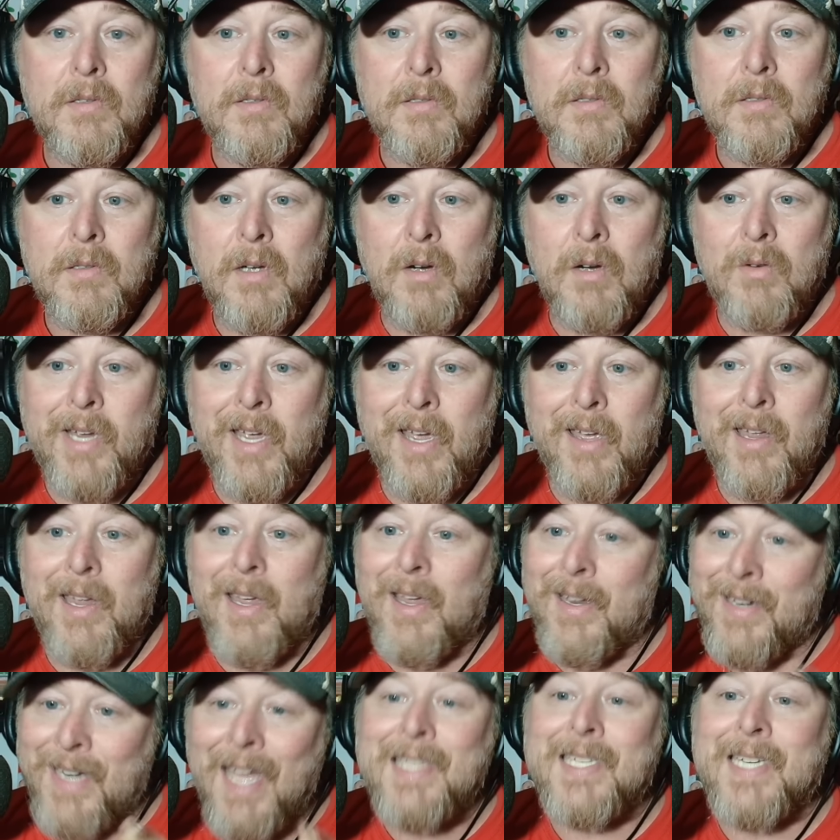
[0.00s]
Okay,
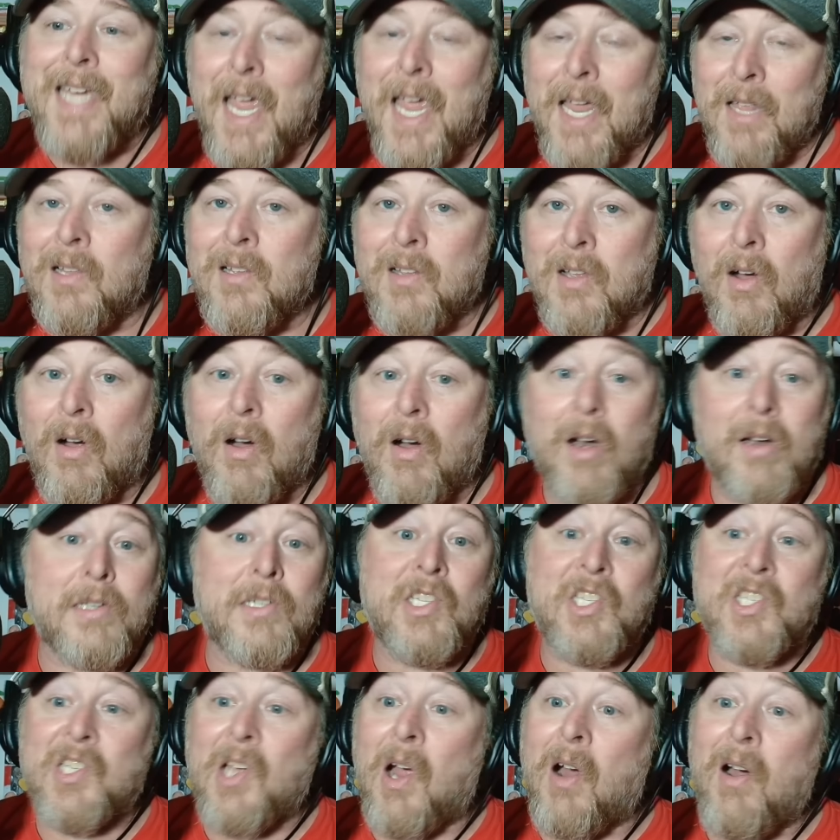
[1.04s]
and that's Caitlin Clark.
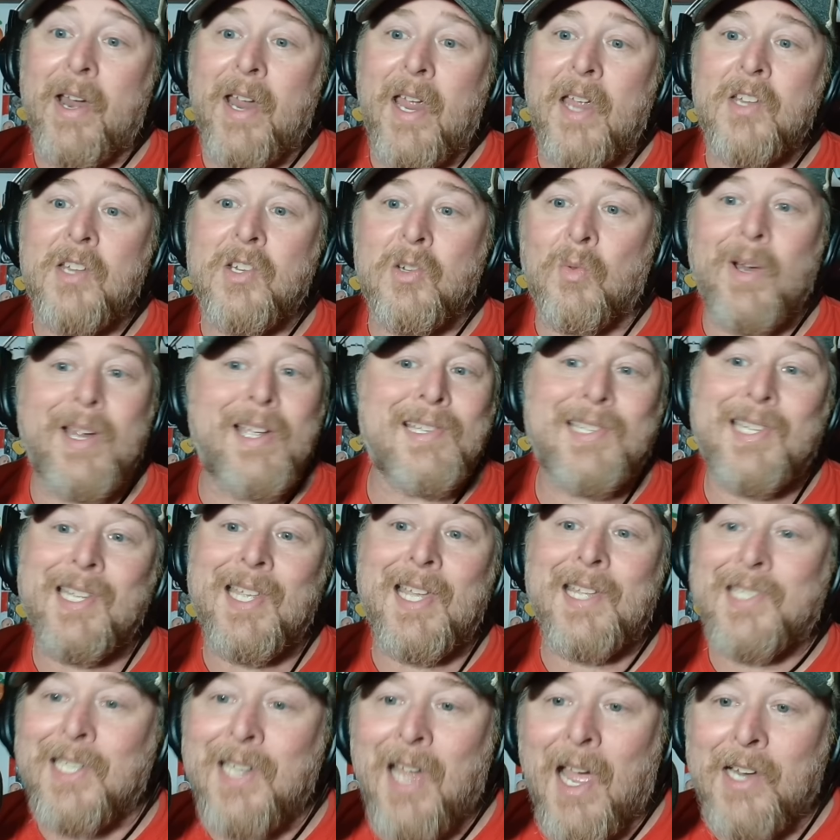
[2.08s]
Sorry, Angel Reese,
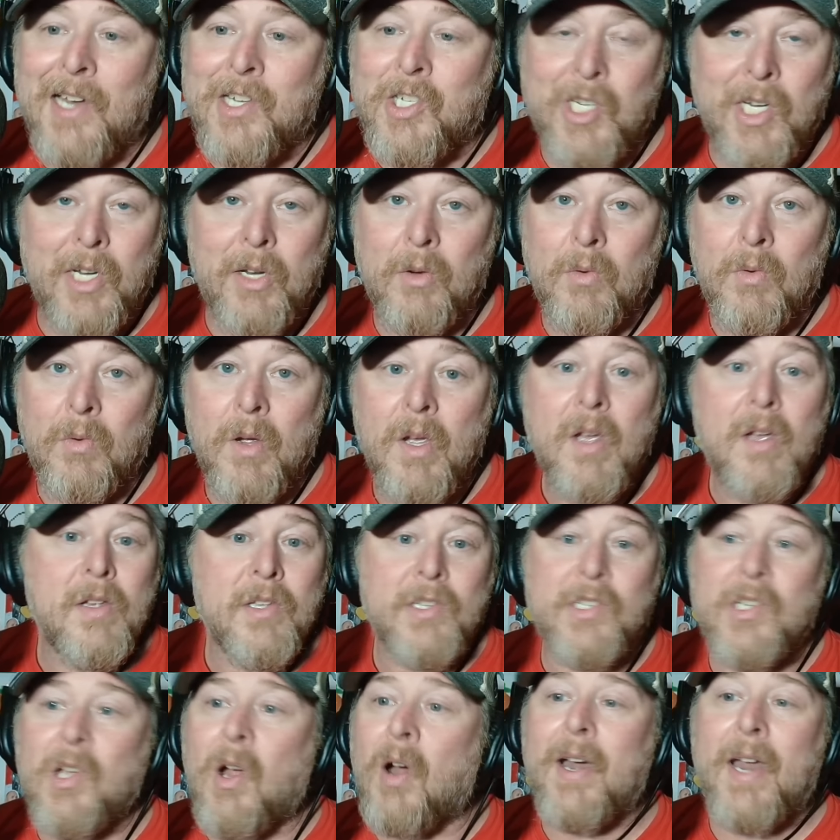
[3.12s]
it's not you.
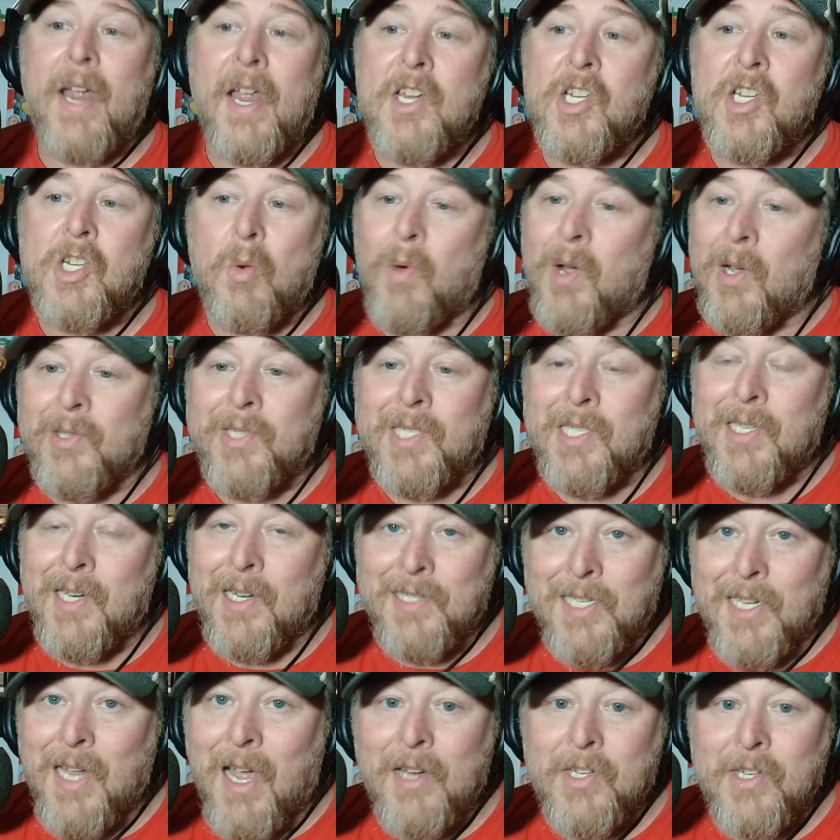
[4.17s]
Sorry, A'ja Wilson,
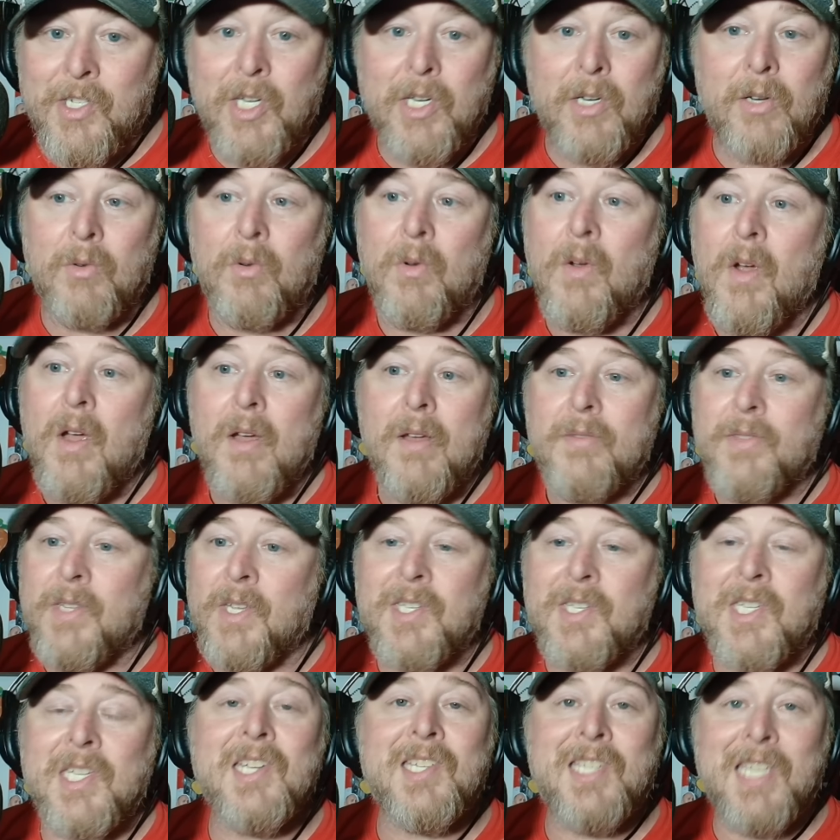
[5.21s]
it's not you. The
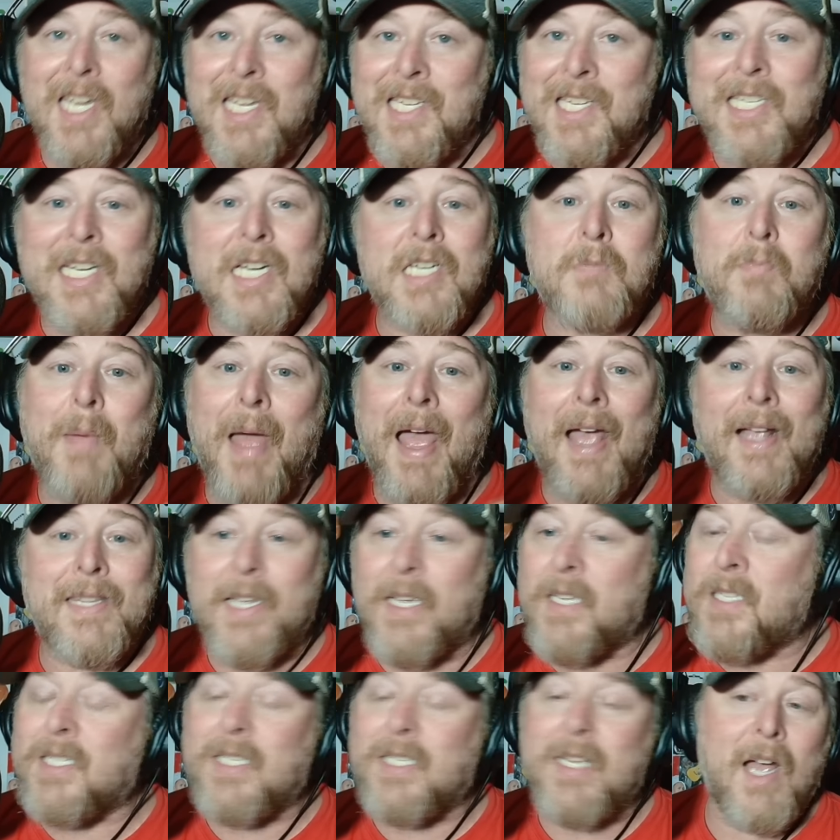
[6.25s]
statistics back,
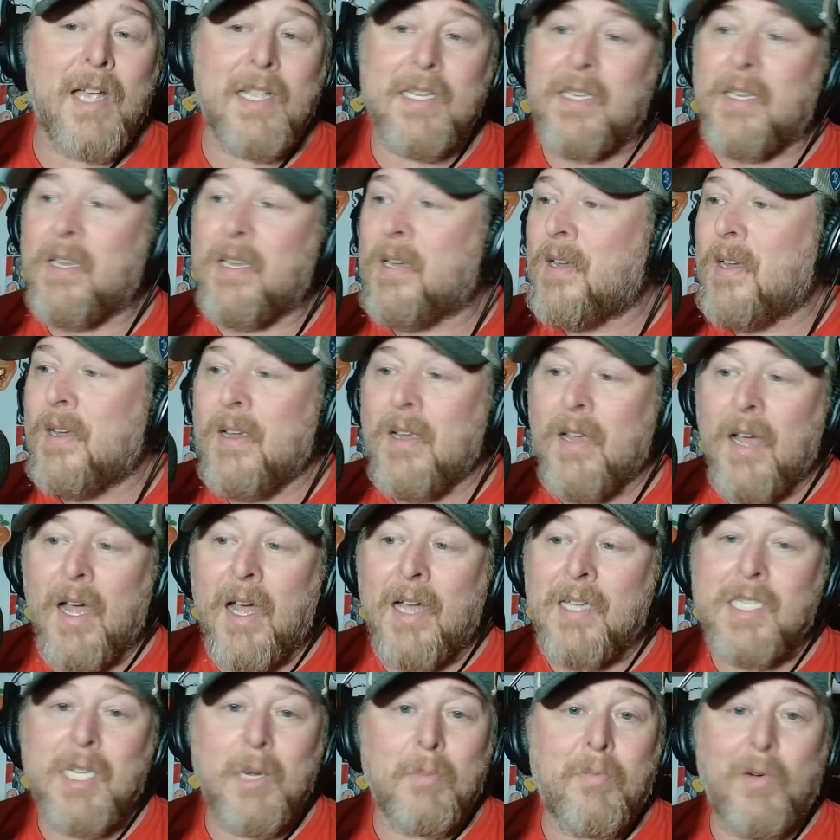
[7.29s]
it's not uh,
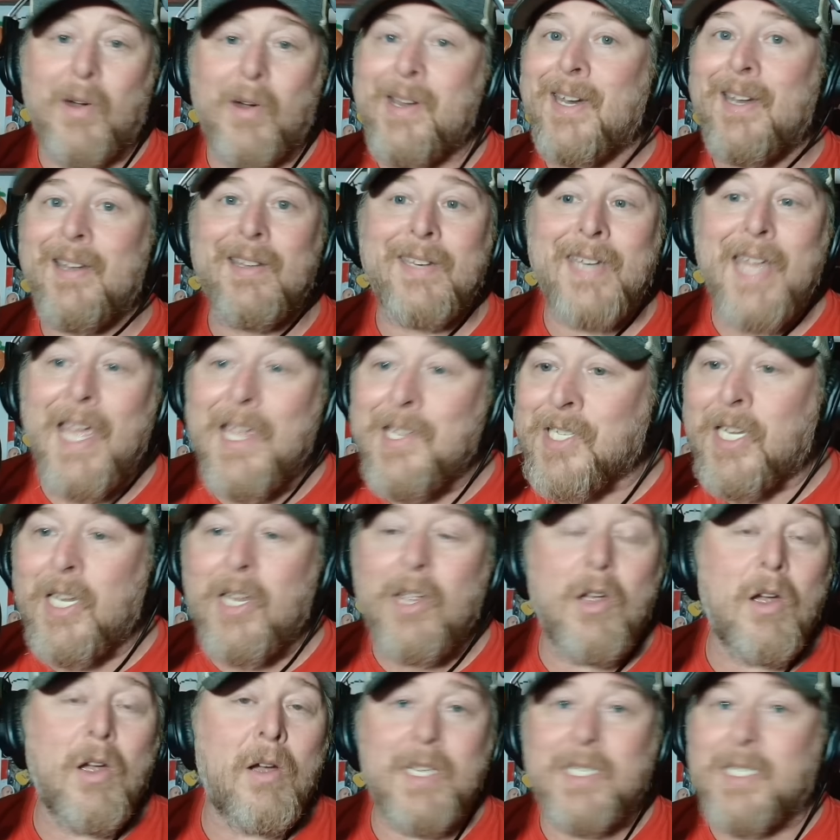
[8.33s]
Sabrina
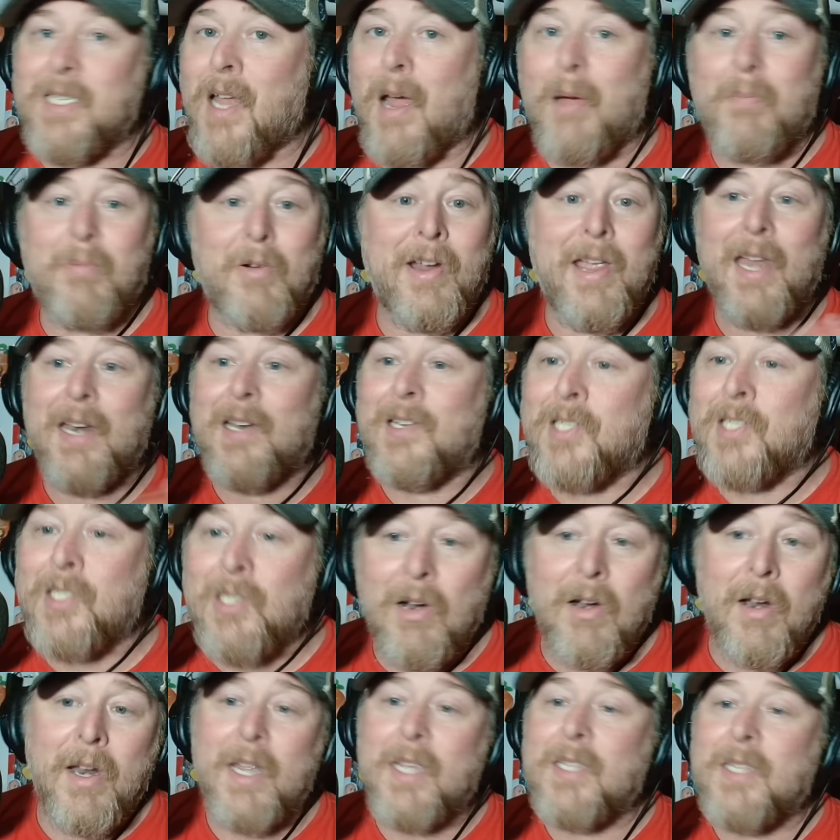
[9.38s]
Ionescu. It's not Breanna
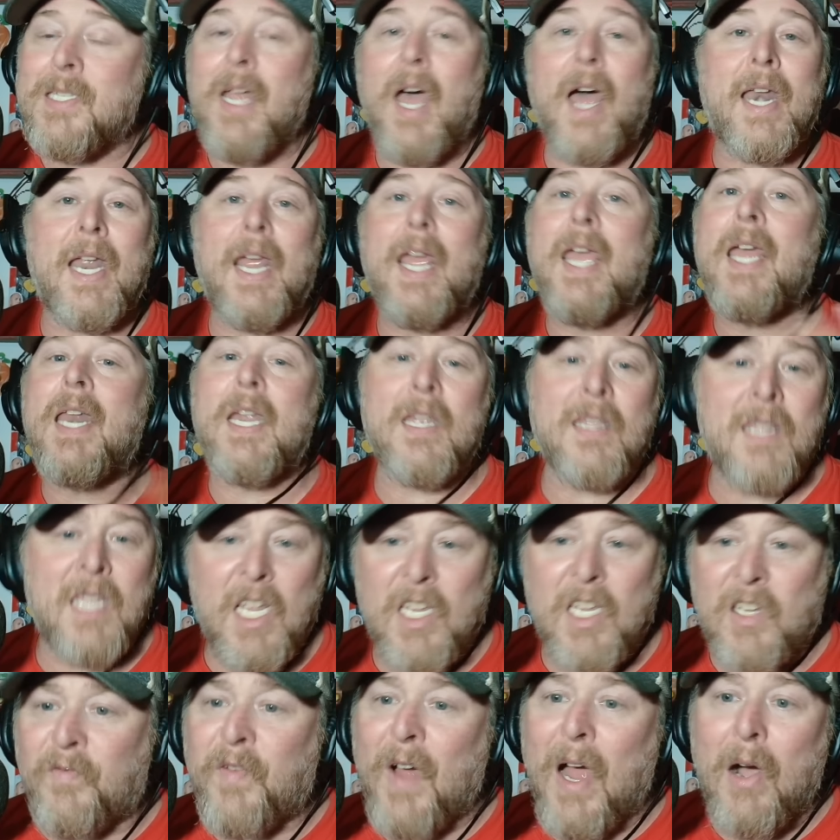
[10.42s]
Stewart. It's not any of
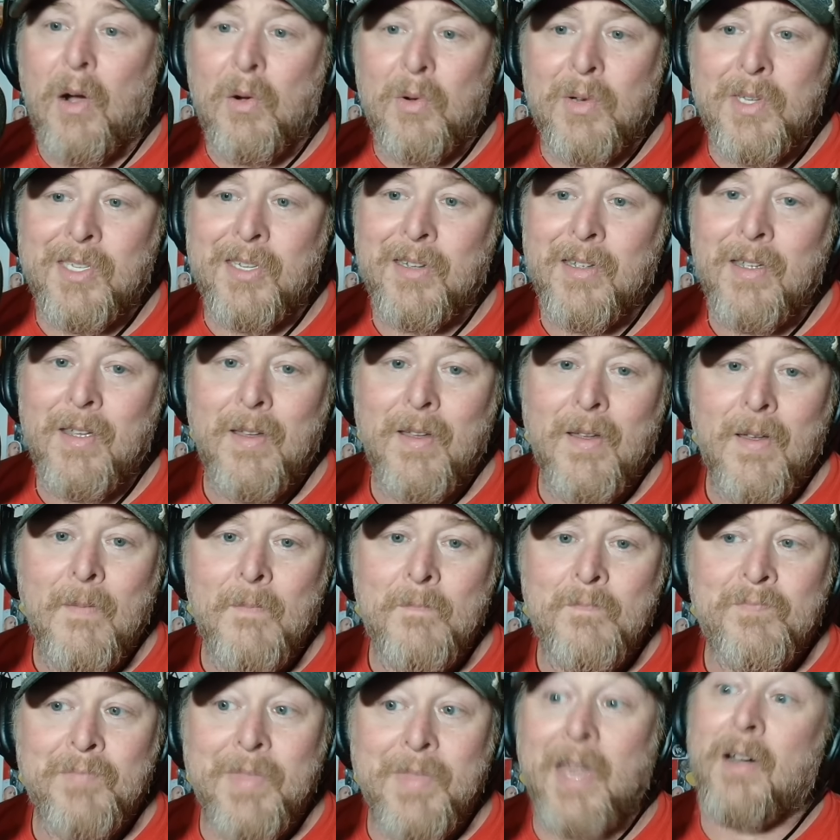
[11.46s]
these folks
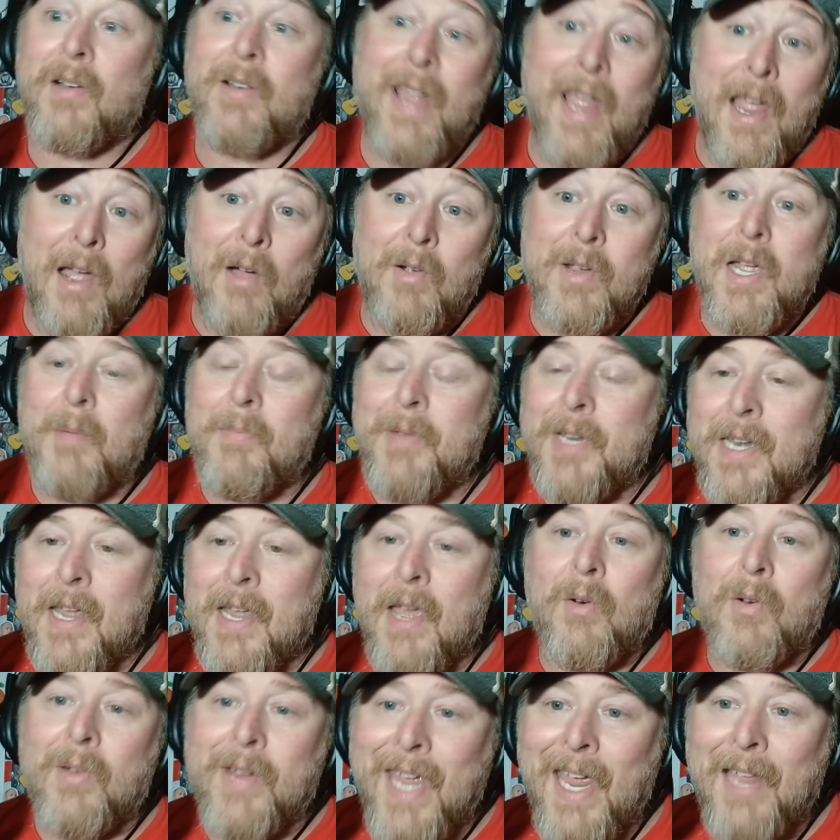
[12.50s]
that are now coming
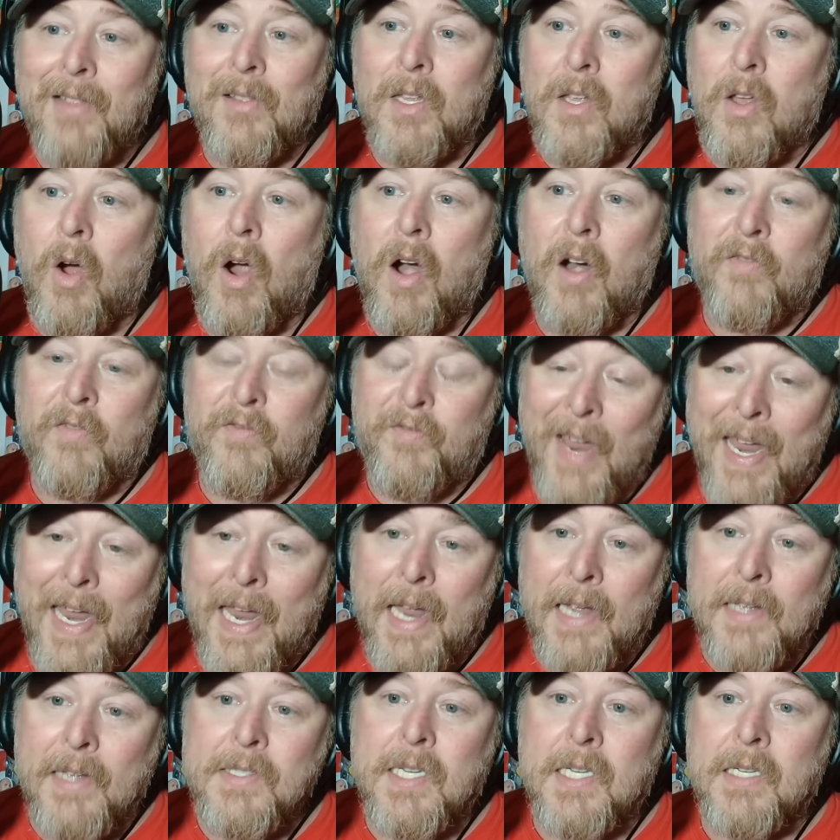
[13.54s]
down on Caitlin Clark
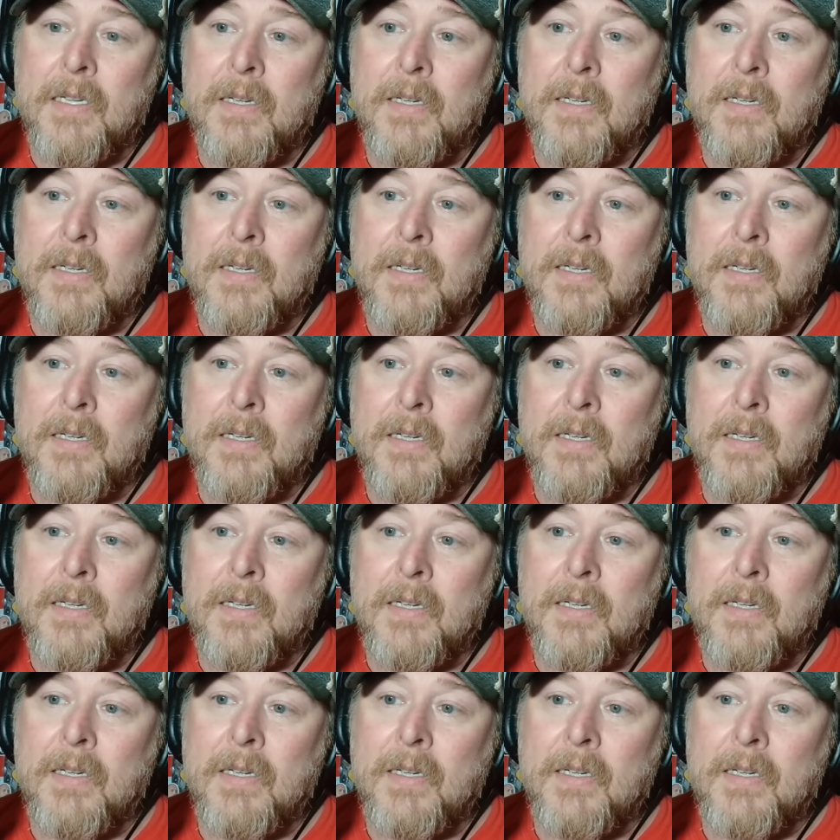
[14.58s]
fans.